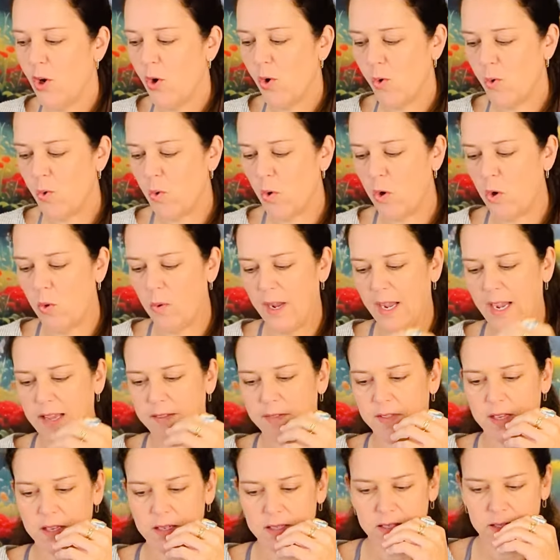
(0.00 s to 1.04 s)
Ooh, who had
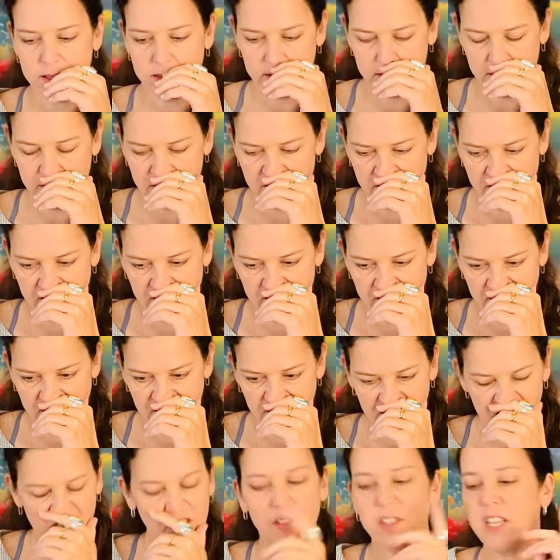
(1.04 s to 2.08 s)
this?
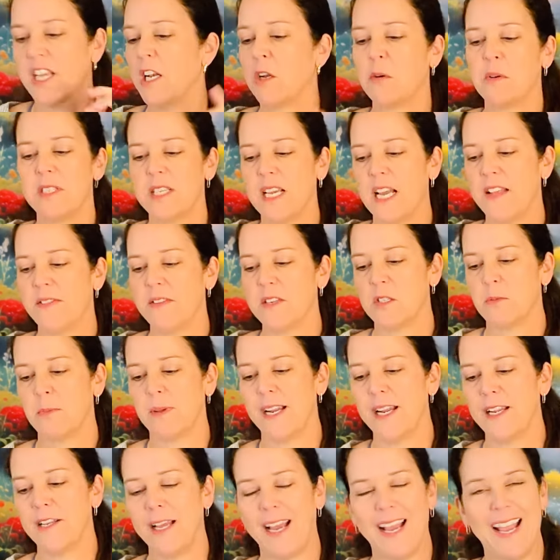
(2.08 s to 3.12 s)
I don't think anyone's had this, but
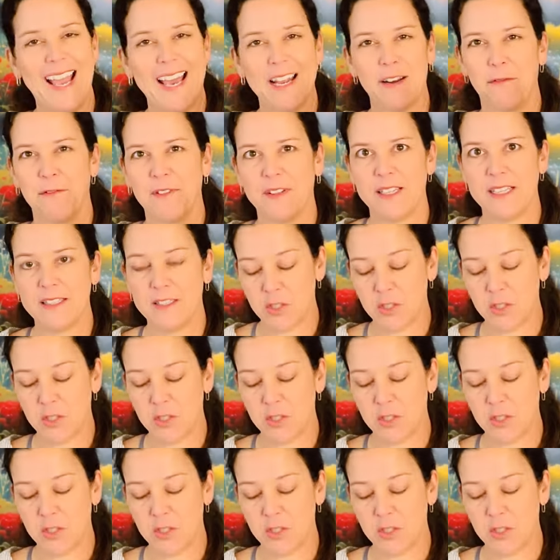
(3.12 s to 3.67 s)
I, I had a feeling.